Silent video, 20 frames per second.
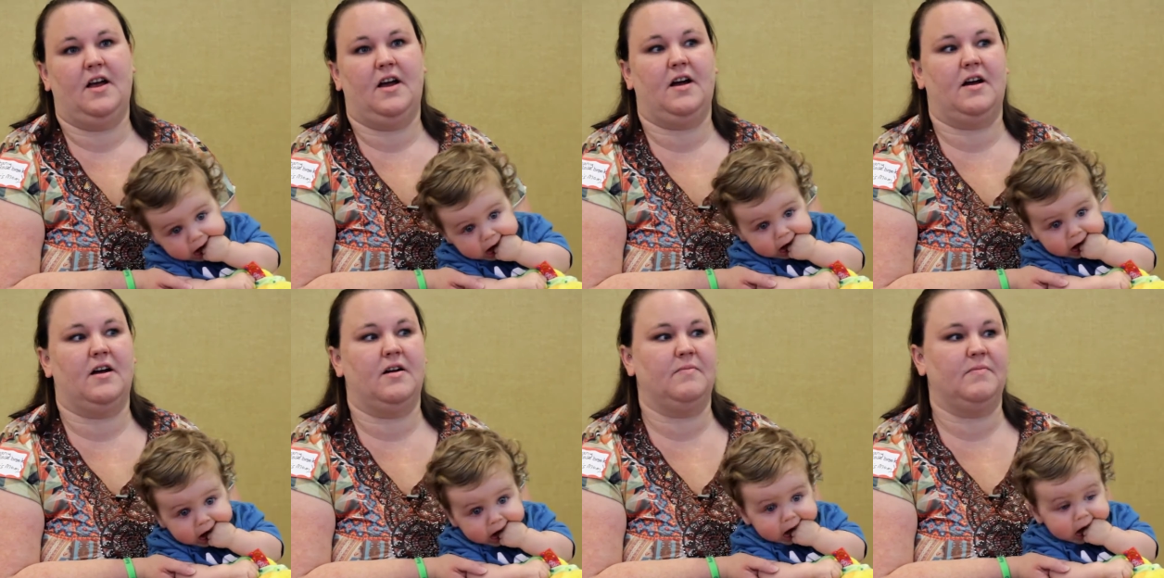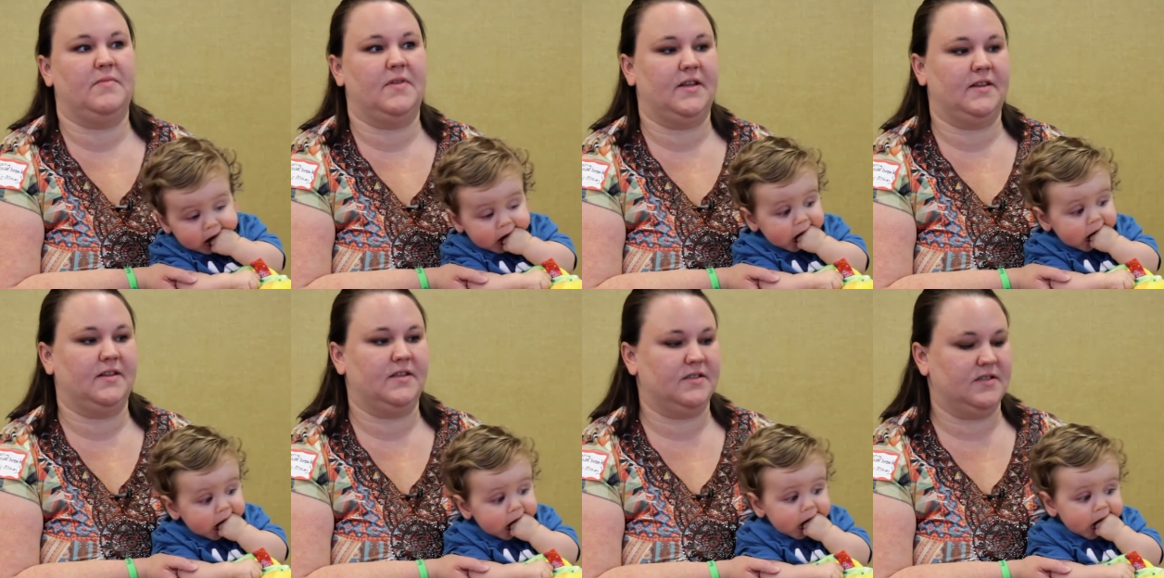
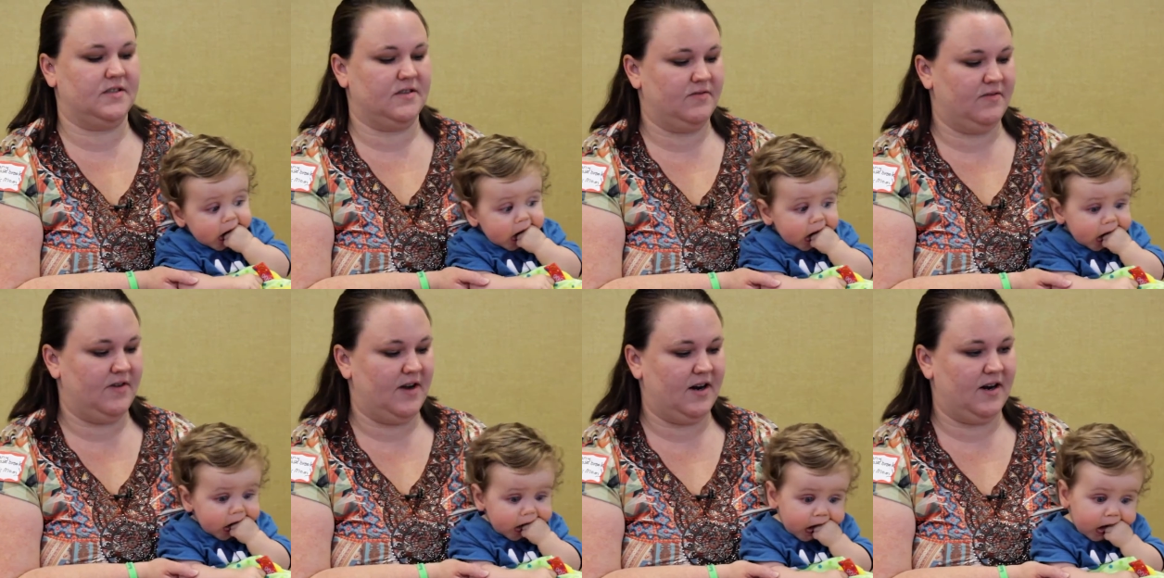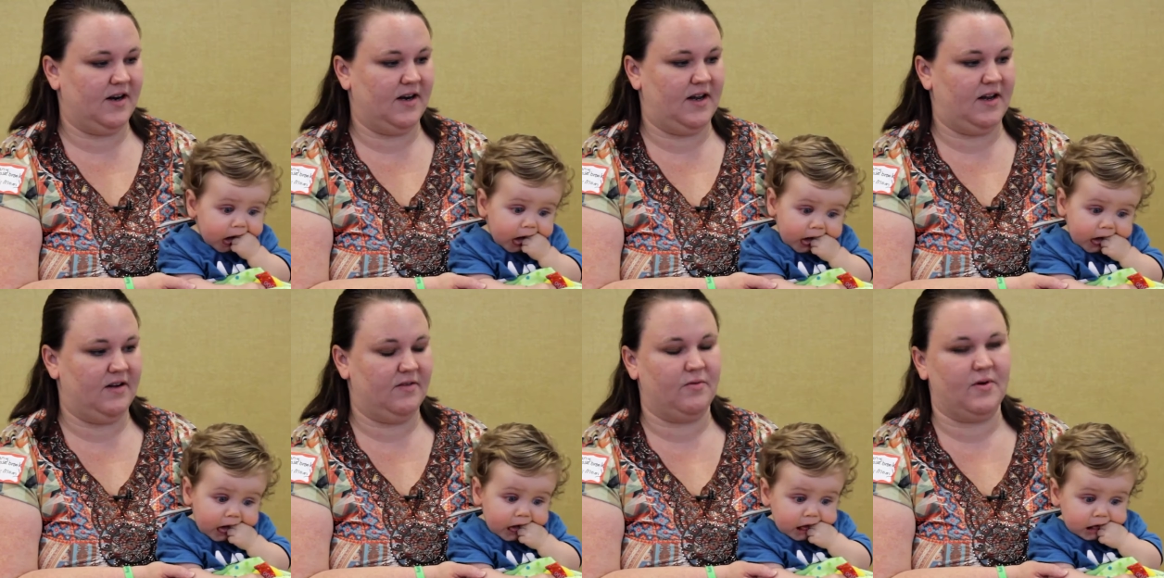Speaker 1: That the
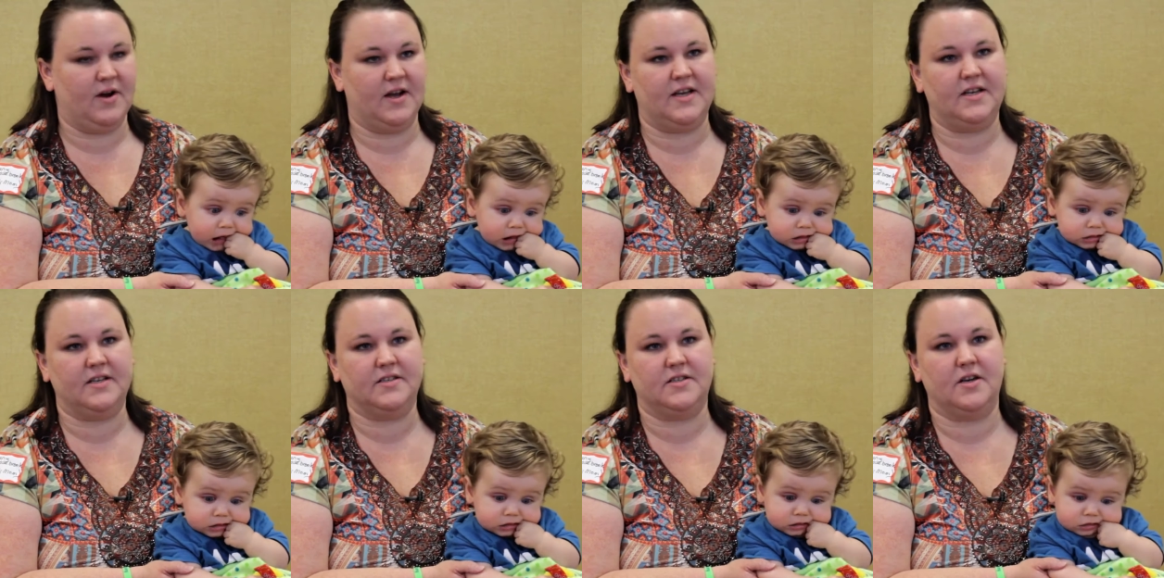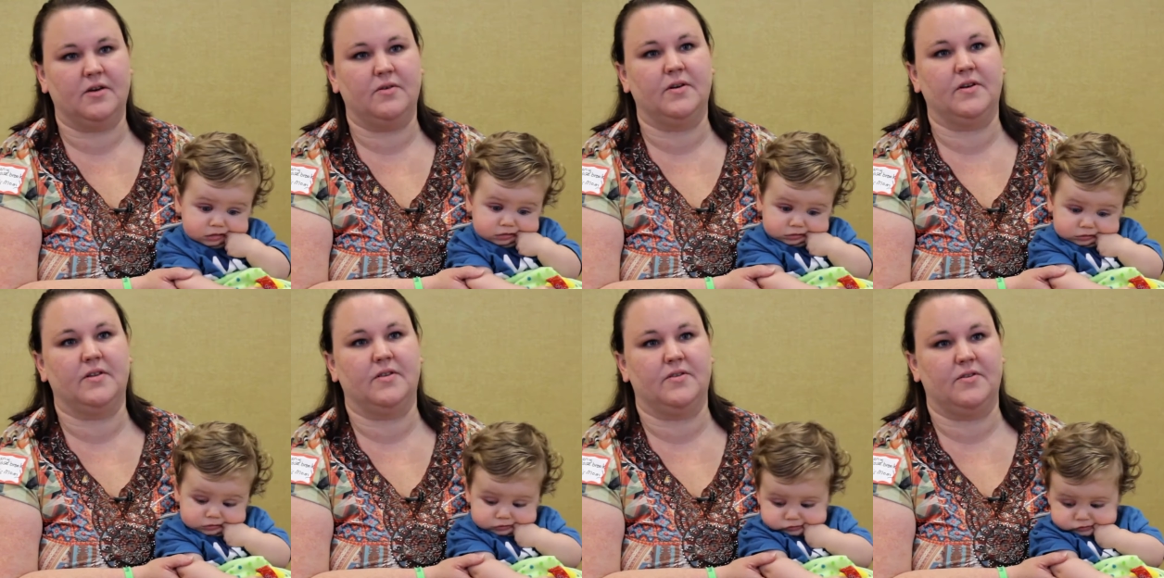severity of what he's
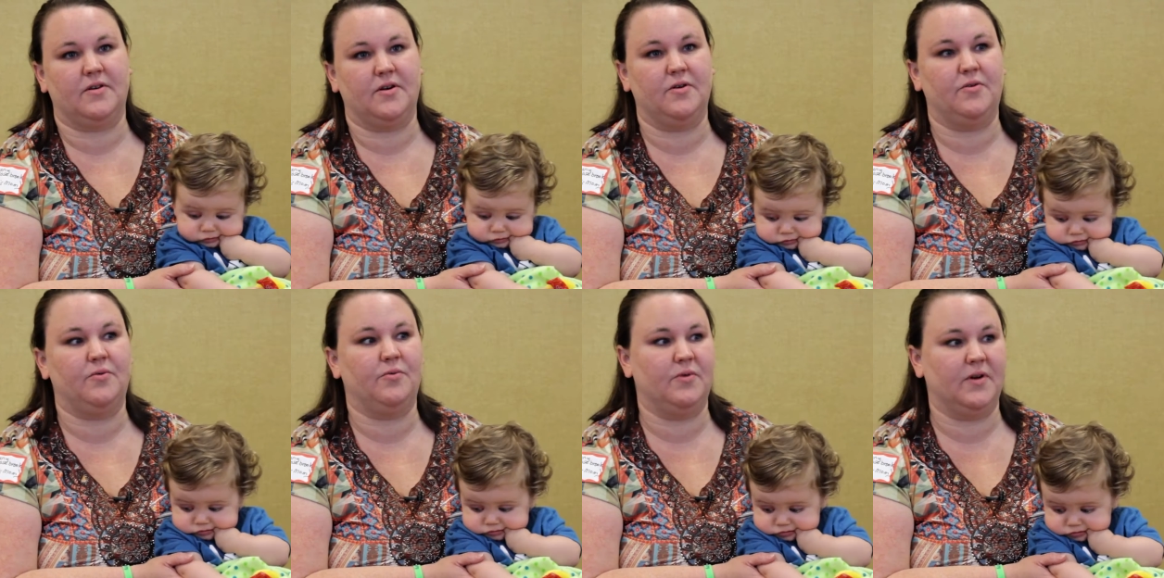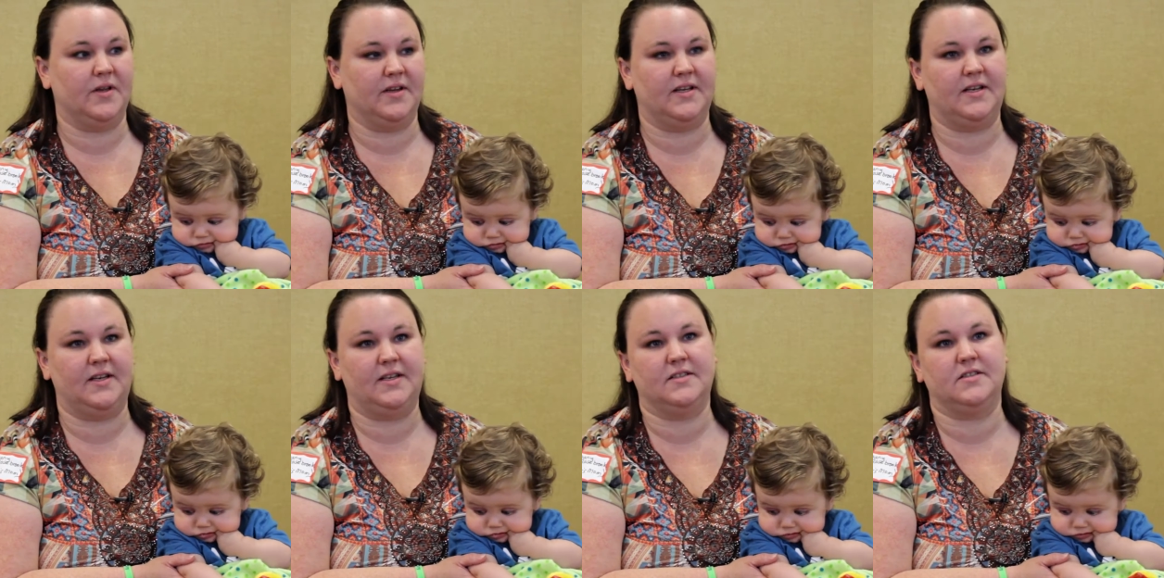going through
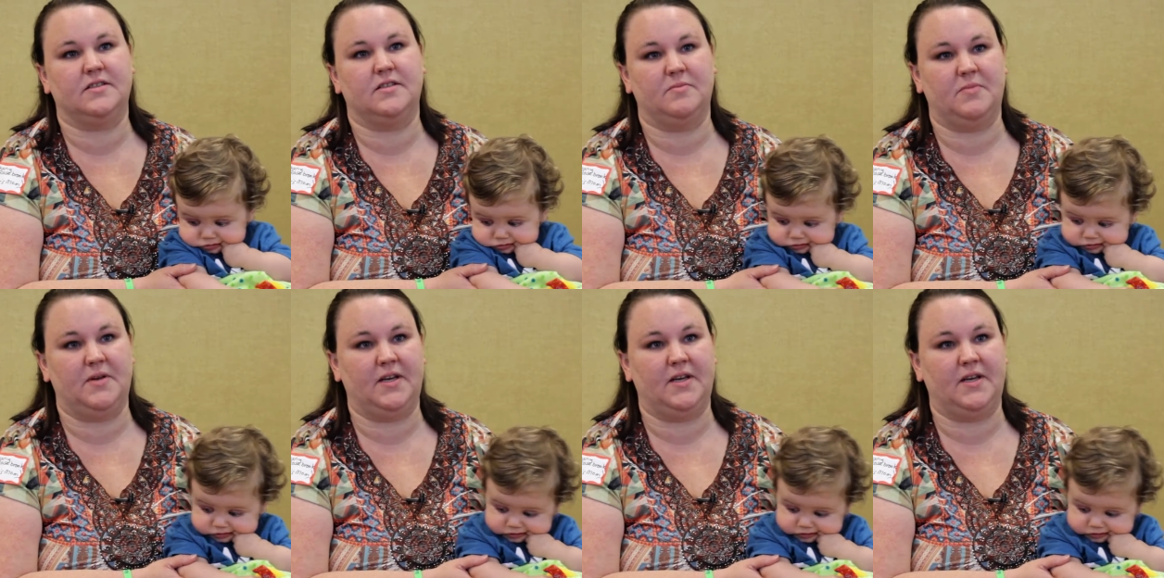really needs to